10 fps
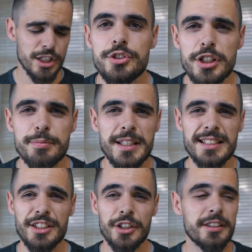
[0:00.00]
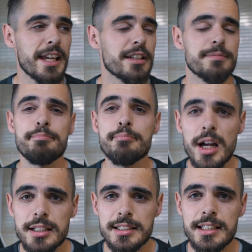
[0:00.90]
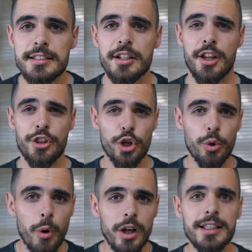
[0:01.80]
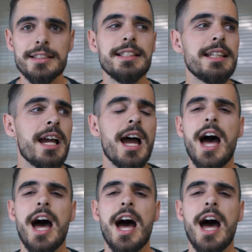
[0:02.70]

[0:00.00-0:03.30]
just means that your day is much easier, and the quality